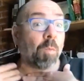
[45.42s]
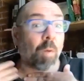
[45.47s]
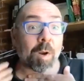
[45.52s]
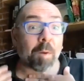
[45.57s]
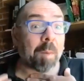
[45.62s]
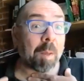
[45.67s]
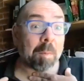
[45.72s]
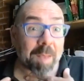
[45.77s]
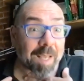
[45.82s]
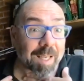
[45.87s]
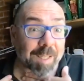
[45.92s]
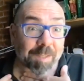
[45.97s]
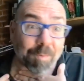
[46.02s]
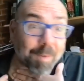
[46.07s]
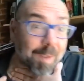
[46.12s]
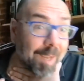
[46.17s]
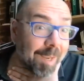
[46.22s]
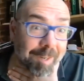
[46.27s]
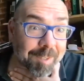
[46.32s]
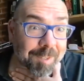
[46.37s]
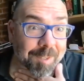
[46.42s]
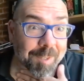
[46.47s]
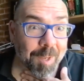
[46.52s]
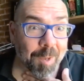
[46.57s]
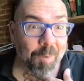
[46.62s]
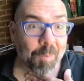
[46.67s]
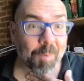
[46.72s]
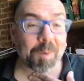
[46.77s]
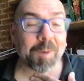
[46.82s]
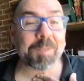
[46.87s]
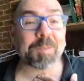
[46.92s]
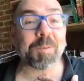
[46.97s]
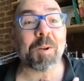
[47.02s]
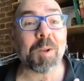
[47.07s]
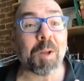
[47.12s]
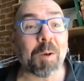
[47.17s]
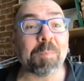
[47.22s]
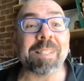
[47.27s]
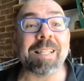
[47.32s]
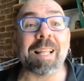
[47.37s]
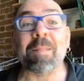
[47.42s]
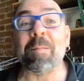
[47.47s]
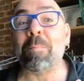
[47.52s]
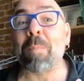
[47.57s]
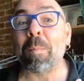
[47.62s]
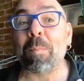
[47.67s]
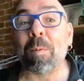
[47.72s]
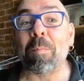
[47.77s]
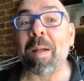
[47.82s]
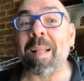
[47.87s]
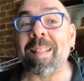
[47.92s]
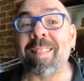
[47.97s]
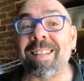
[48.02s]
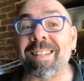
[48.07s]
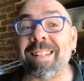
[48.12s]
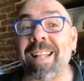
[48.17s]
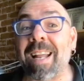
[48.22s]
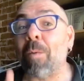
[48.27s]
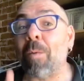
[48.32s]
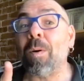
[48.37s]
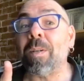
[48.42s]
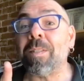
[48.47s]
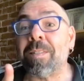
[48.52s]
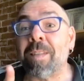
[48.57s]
of my biggest fears when I was growing up is that people might think that I was